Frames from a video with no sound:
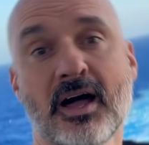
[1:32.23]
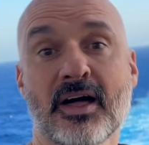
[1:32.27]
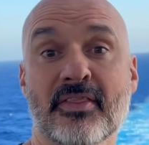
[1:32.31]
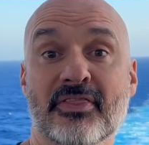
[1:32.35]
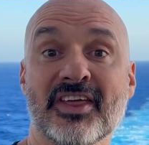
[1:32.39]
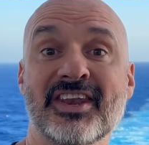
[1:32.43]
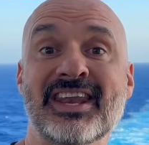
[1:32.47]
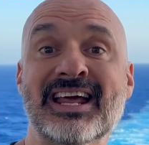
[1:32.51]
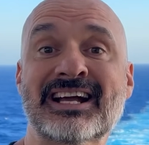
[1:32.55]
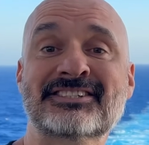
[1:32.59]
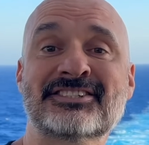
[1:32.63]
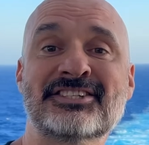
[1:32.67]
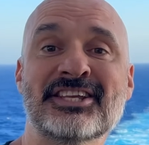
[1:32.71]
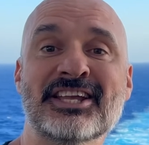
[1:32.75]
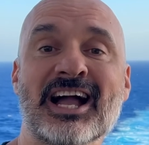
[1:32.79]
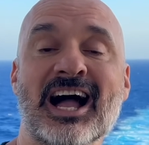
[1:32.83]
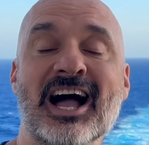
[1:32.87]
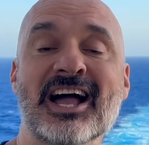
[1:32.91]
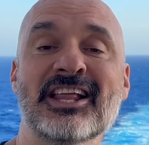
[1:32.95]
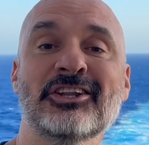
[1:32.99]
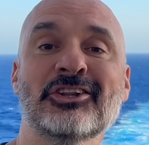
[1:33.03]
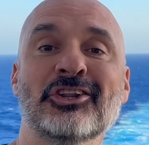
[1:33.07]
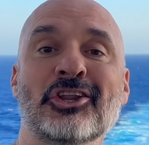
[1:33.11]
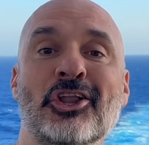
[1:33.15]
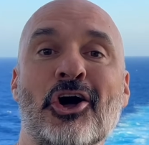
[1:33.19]
The next thing I
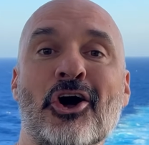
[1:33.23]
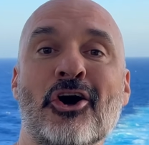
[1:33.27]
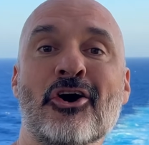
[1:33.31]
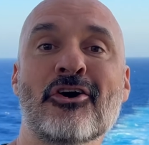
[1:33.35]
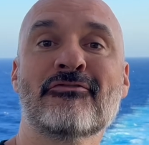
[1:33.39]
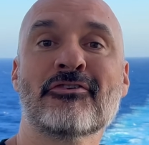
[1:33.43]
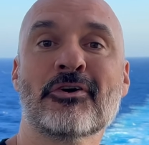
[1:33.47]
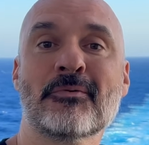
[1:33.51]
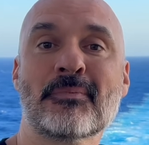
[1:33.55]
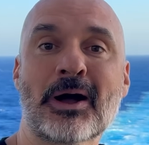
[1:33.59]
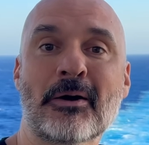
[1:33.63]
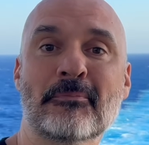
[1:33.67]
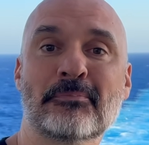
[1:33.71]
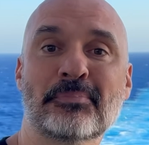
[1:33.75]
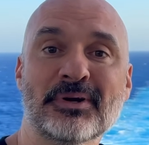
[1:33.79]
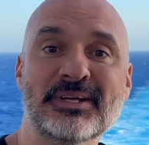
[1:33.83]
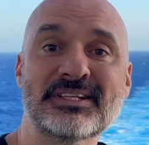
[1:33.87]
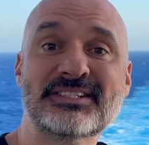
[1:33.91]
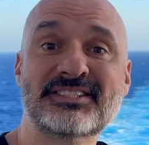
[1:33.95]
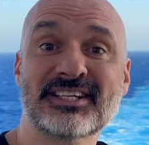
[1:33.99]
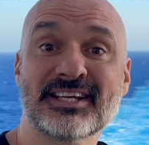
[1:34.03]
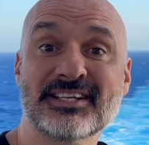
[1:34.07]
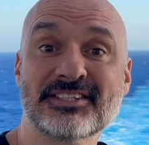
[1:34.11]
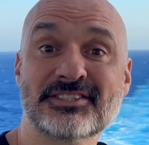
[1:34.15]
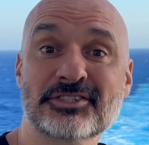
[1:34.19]
love about
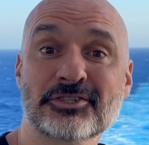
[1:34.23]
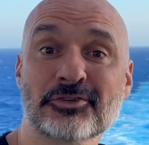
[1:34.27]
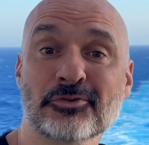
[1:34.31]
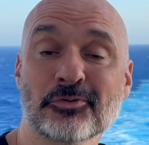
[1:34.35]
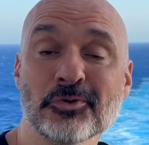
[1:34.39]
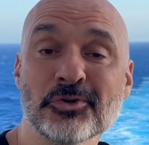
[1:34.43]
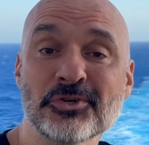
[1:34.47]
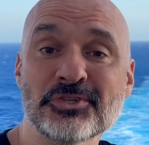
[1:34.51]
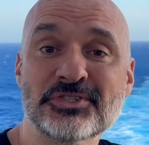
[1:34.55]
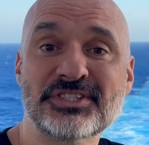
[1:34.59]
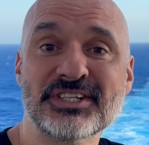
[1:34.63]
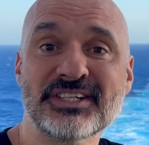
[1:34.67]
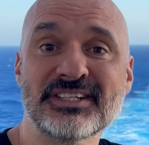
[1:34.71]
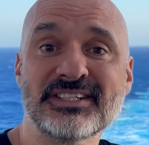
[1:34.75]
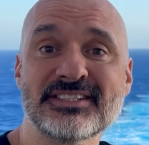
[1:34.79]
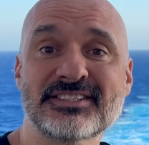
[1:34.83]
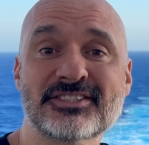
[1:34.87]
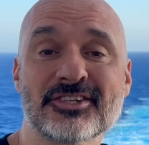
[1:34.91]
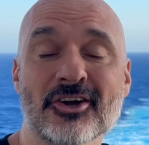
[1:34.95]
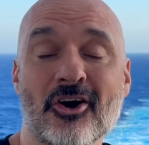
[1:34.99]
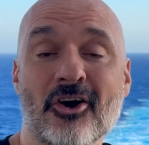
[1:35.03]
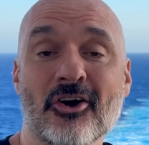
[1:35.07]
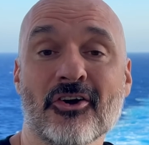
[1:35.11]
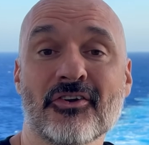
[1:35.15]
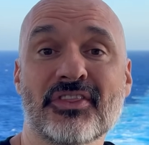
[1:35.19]
Princess Cruises
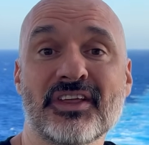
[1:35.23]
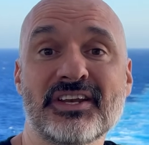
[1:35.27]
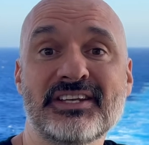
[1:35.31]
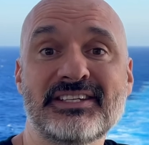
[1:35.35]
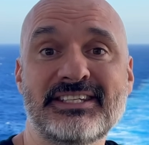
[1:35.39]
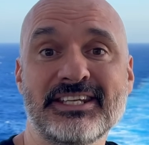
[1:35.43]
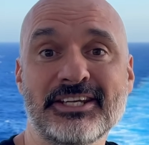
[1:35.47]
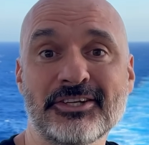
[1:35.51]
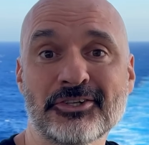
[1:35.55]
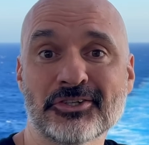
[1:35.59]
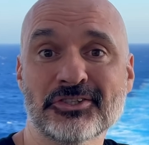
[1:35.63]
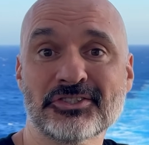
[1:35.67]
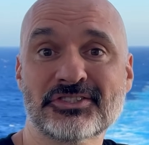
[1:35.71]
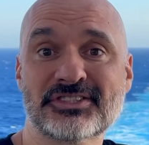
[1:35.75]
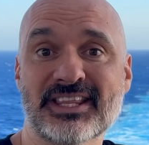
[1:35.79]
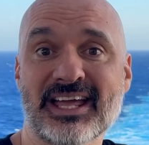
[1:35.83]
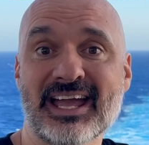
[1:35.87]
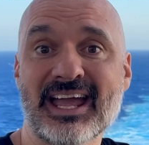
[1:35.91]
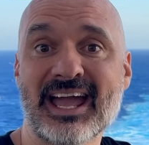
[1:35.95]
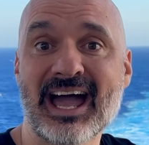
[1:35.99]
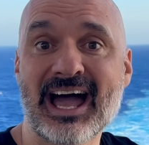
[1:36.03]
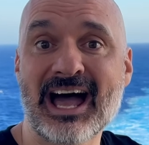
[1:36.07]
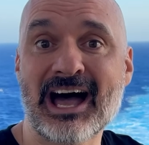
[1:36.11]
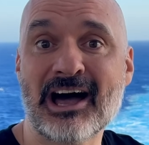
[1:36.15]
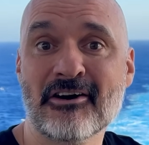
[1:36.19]
are the deals they
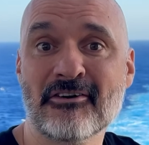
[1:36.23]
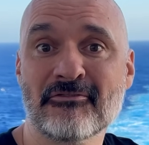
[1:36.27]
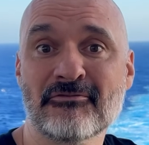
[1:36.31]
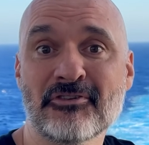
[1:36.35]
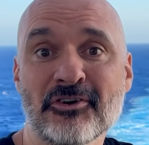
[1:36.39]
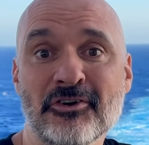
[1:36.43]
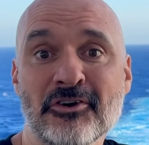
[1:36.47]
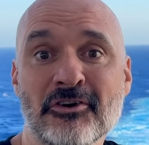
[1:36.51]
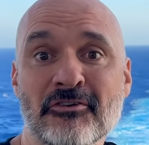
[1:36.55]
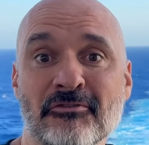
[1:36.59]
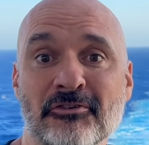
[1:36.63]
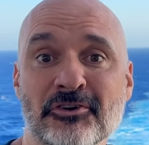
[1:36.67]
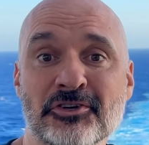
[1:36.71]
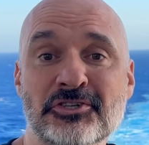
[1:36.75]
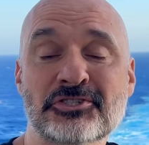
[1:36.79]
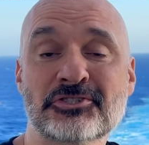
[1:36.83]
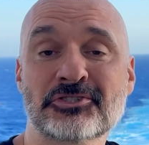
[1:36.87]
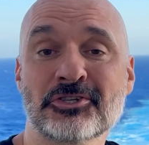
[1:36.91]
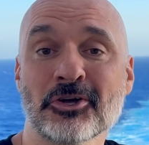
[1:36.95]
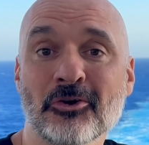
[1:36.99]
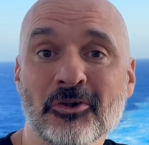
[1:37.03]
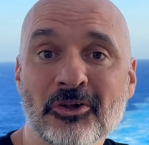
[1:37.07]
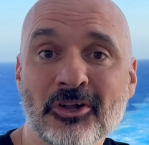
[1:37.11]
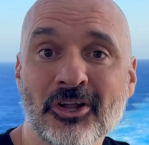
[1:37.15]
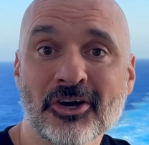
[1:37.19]
have for
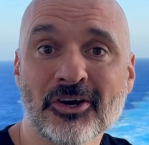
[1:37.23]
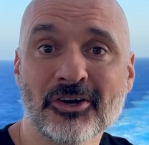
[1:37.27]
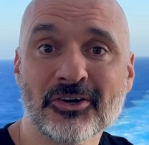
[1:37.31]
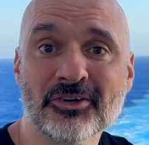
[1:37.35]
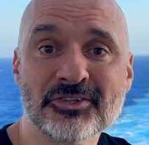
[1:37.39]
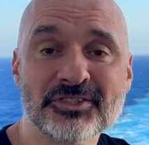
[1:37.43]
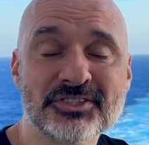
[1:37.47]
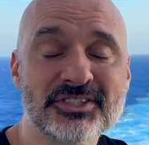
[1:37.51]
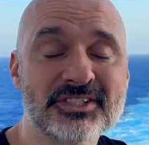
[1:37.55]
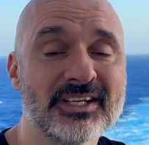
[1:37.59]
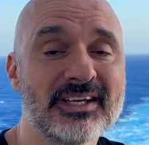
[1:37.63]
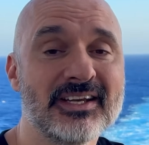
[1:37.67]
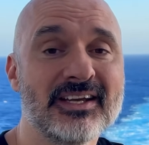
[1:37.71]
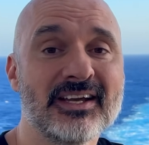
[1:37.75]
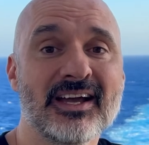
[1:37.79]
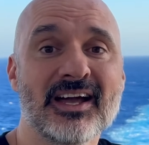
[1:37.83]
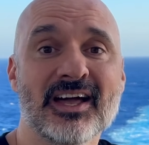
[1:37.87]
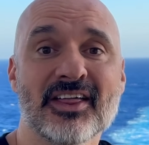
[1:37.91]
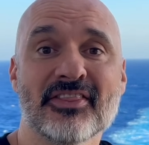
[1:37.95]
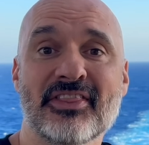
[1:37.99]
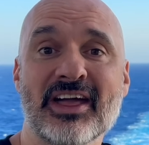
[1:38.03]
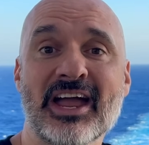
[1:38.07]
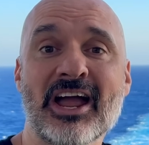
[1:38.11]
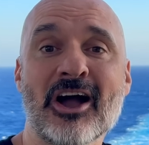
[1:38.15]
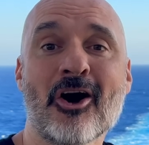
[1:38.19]
solos.
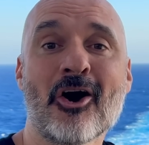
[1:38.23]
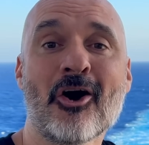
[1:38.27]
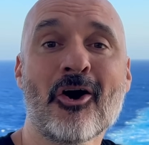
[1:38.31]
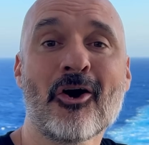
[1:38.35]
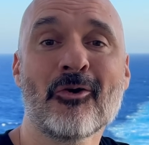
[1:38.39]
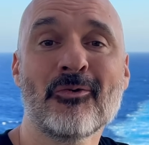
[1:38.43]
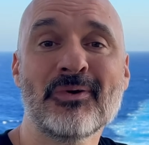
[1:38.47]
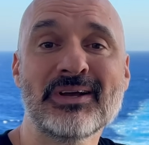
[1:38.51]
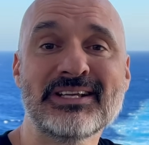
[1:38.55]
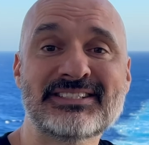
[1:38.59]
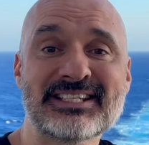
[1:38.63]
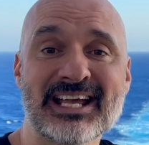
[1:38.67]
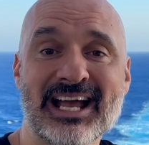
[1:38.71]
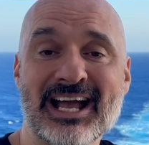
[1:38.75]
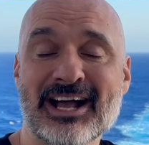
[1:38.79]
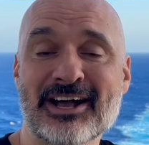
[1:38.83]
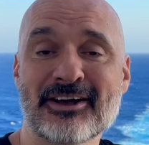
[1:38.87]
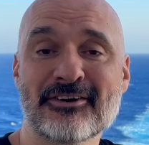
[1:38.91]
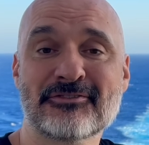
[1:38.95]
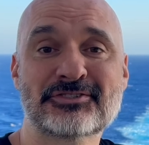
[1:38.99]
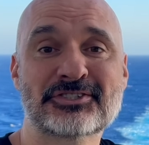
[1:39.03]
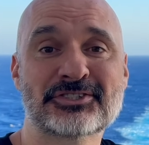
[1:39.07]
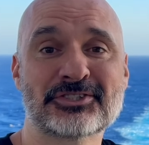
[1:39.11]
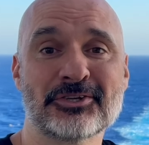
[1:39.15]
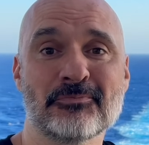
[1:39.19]
They always
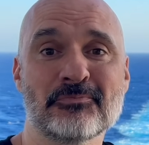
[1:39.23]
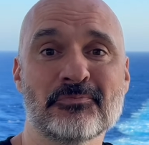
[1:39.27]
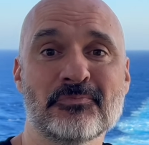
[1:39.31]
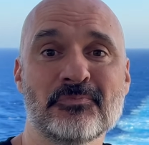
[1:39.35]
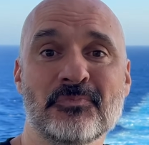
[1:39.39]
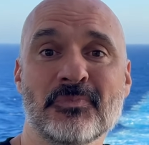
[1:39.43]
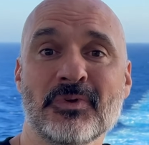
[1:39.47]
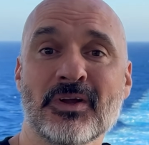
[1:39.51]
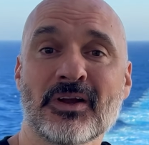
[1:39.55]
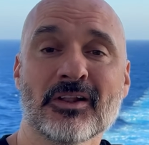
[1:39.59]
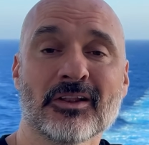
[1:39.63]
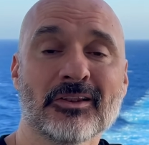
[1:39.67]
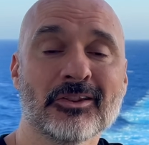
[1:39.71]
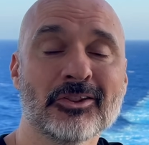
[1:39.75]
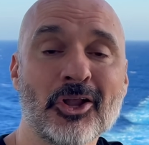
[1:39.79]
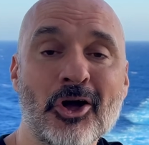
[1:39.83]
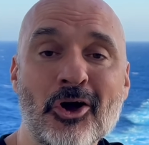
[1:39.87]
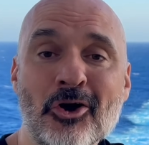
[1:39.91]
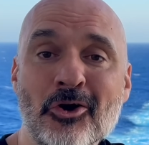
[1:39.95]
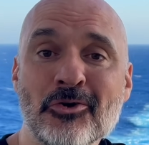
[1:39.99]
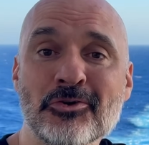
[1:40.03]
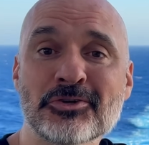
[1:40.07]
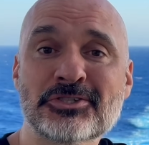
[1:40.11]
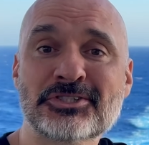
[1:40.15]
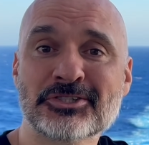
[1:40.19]
have some
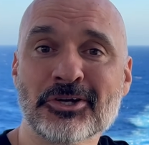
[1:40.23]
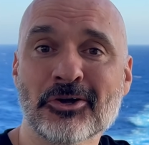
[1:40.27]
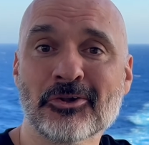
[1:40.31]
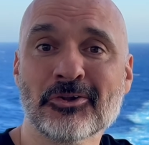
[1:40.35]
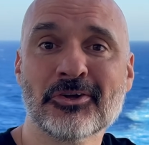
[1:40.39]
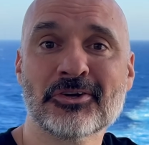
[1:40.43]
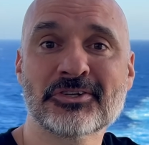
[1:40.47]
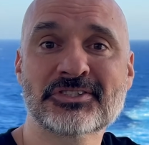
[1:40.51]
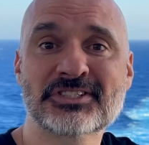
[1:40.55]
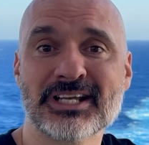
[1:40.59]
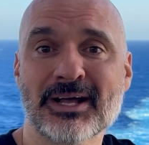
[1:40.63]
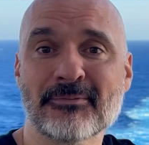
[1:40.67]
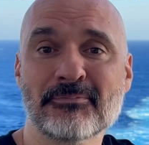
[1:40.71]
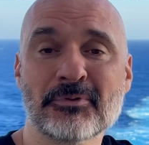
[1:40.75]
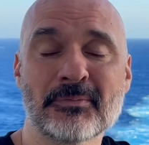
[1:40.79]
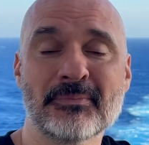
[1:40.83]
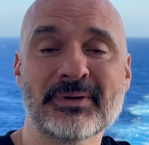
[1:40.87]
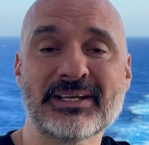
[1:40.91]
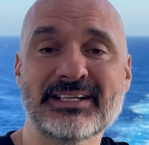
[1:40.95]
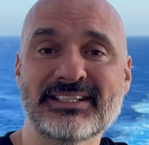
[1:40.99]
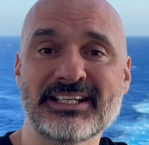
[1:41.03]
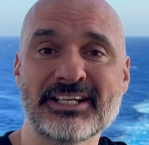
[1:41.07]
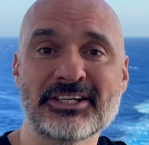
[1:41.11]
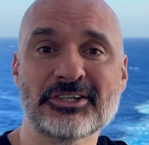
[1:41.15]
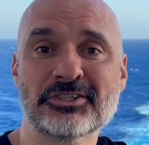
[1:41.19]
low solo
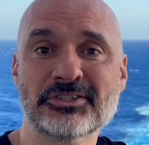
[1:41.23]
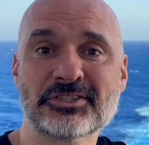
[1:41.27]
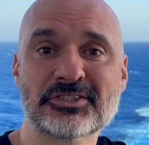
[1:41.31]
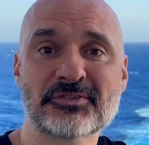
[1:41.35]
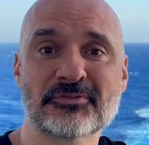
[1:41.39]
supplement deals